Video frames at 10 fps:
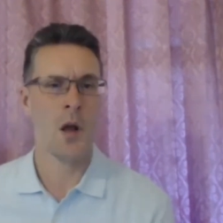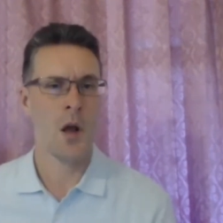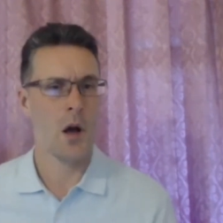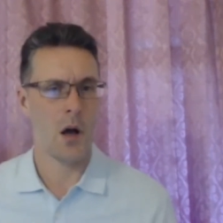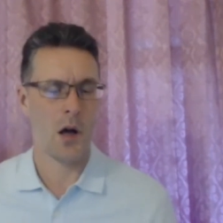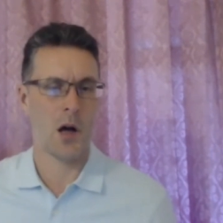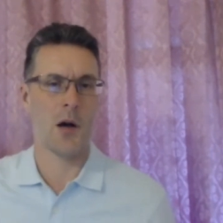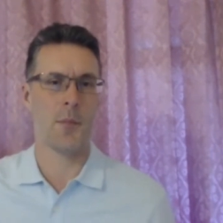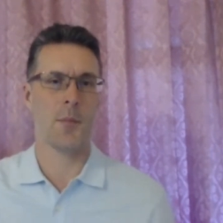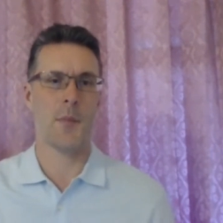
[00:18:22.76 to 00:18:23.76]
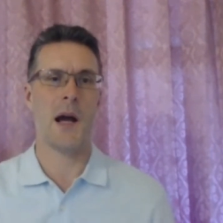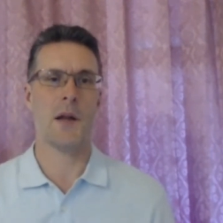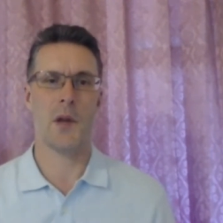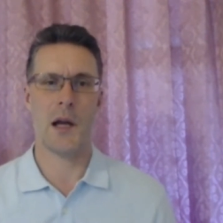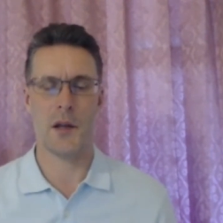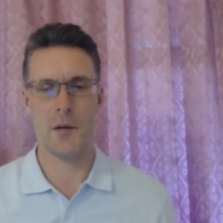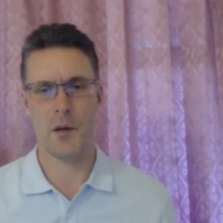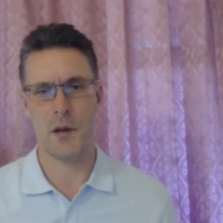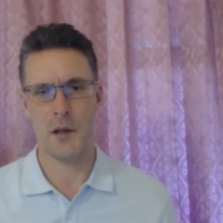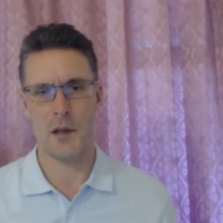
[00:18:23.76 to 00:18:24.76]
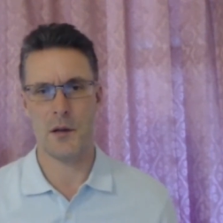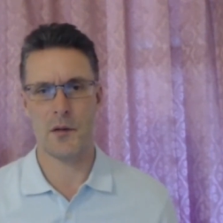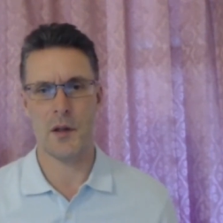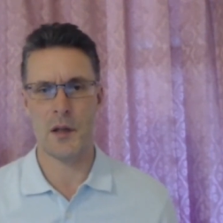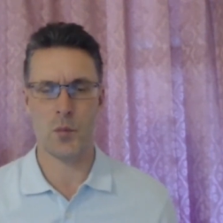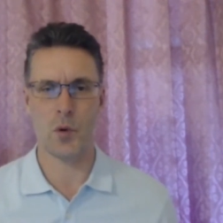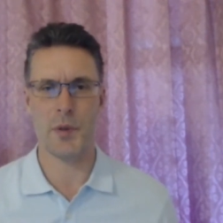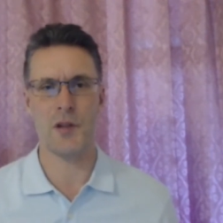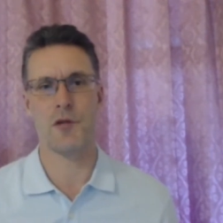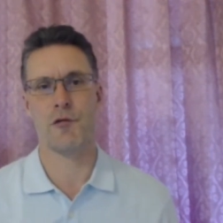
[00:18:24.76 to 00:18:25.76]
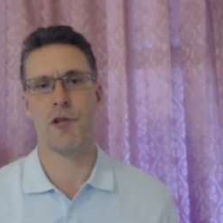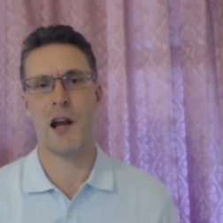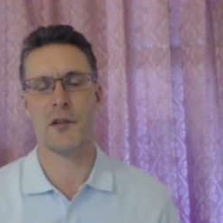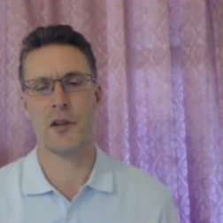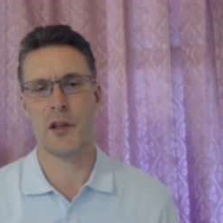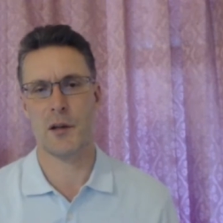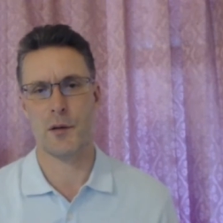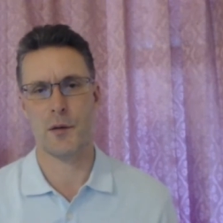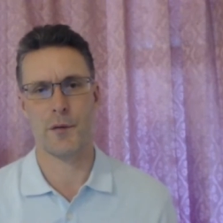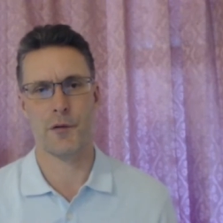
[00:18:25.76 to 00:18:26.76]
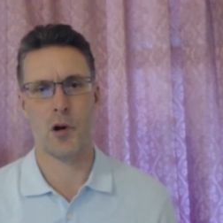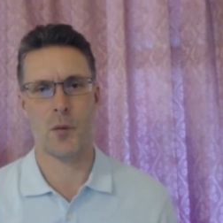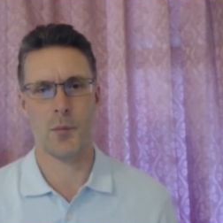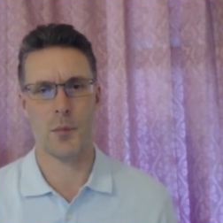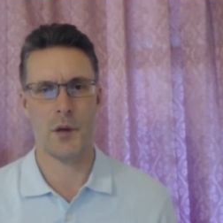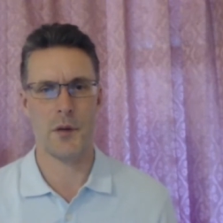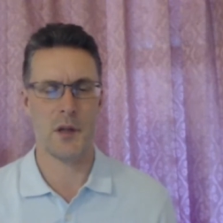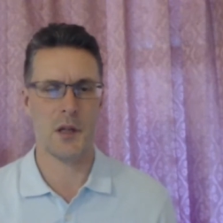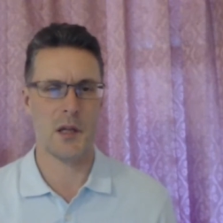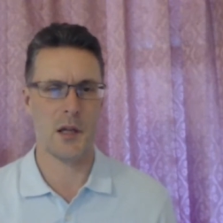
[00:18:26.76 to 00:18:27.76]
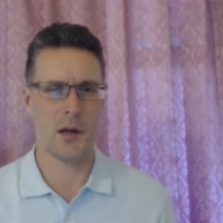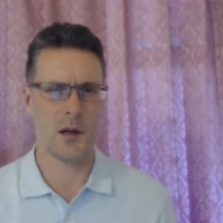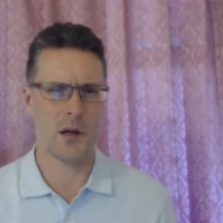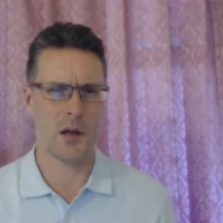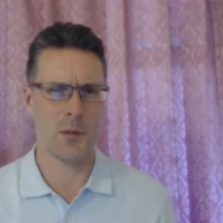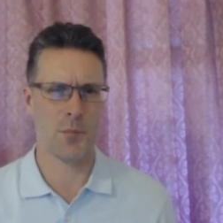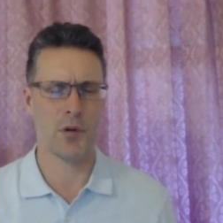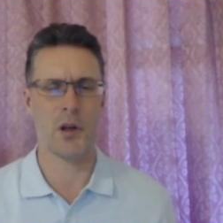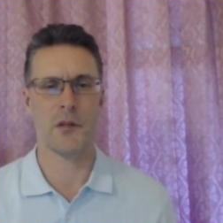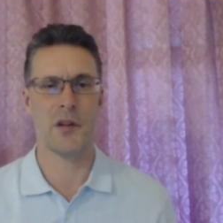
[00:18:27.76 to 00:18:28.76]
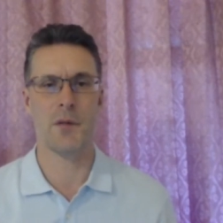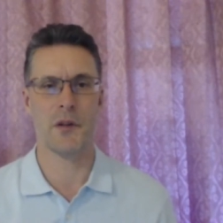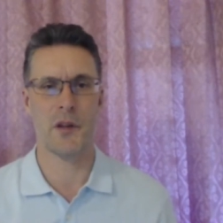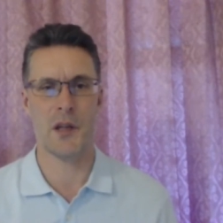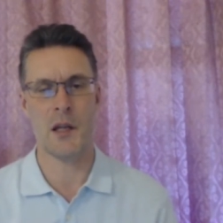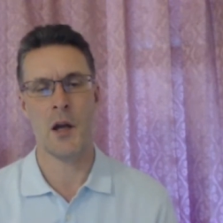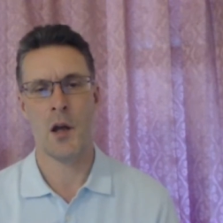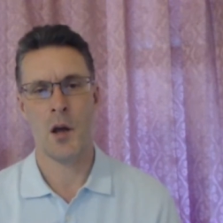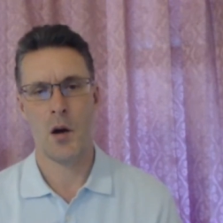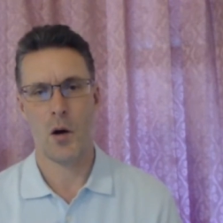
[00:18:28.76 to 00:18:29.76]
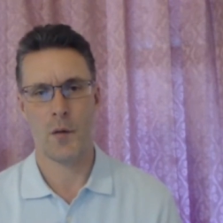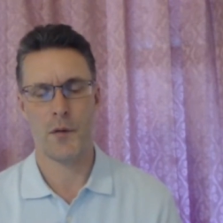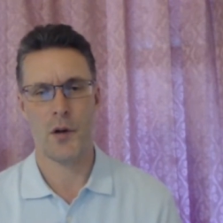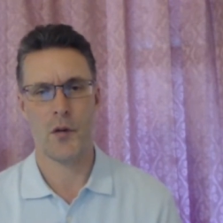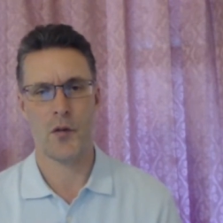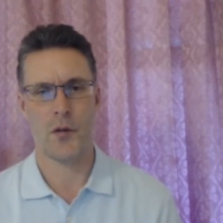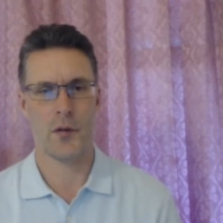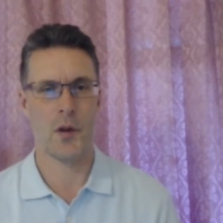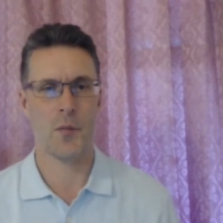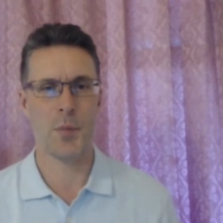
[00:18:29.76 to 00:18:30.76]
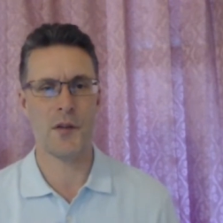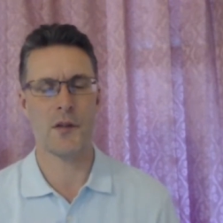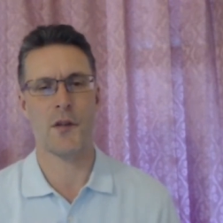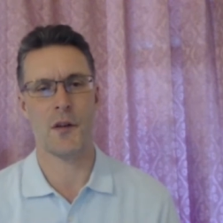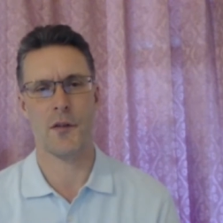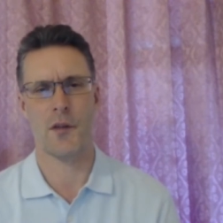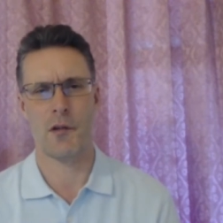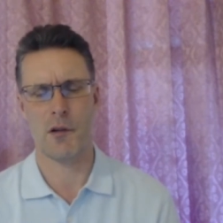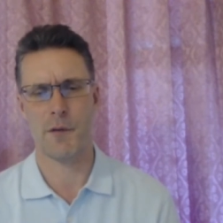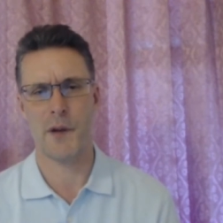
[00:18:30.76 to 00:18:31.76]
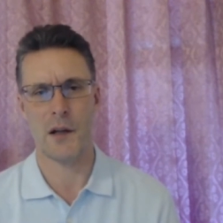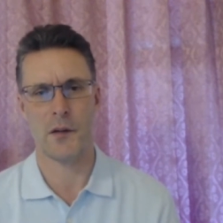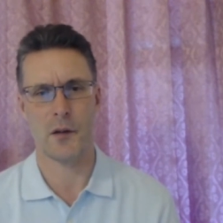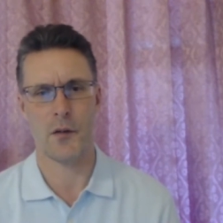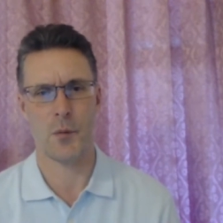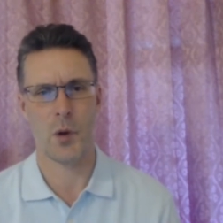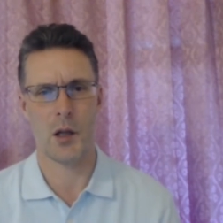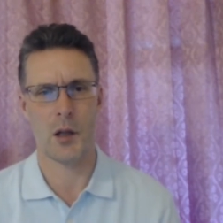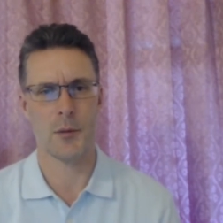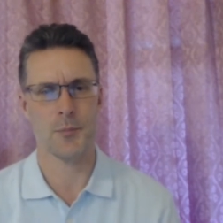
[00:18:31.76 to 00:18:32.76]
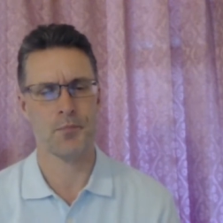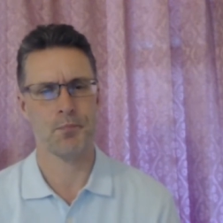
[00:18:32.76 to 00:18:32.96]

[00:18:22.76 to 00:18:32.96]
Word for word: Um, and and it, it, it would be detracting from the uh, productivity of those those businesses that are affected as well.